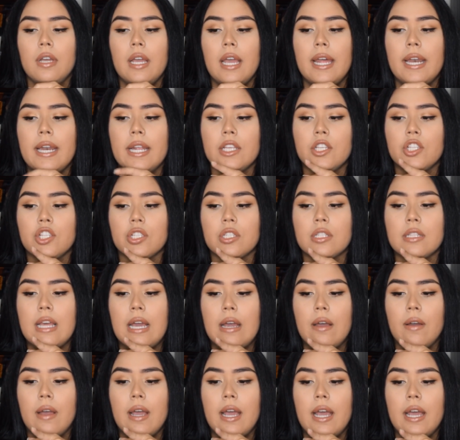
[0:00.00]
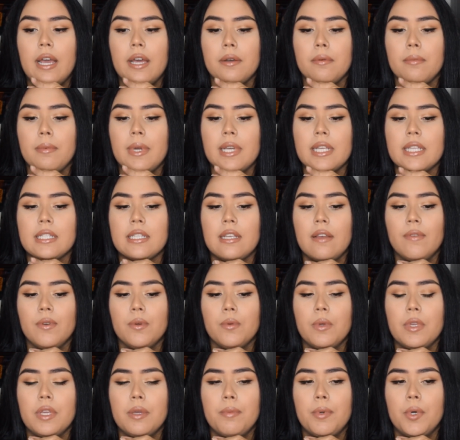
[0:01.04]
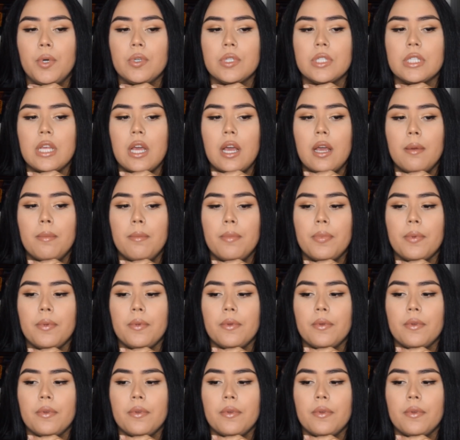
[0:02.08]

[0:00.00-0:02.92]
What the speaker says: And I just now had my 7-week post-op